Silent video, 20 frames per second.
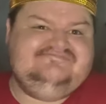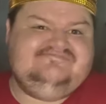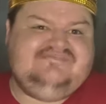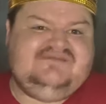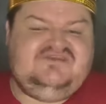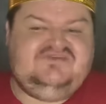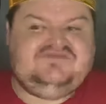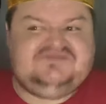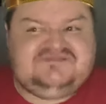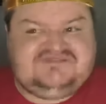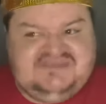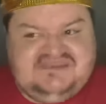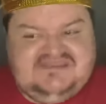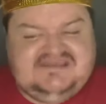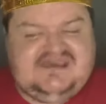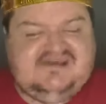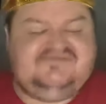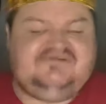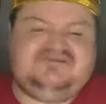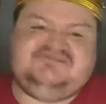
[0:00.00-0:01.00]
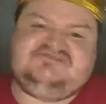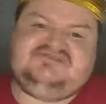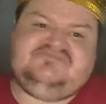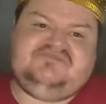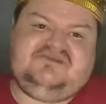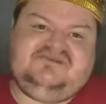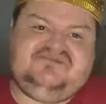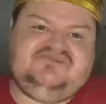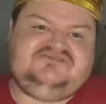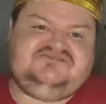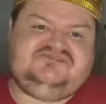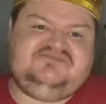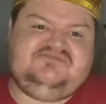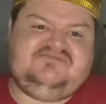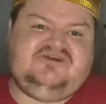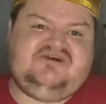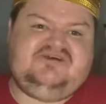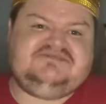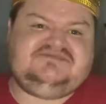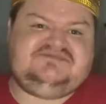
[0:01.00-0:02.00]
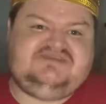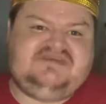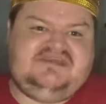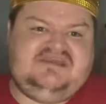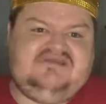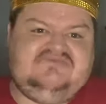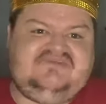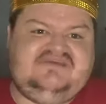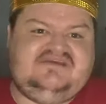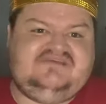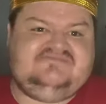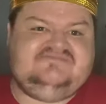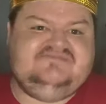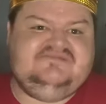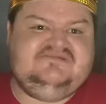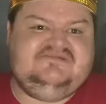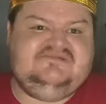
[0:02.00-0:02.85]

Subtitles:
You'll see that when I do my YouTube lives in the evening.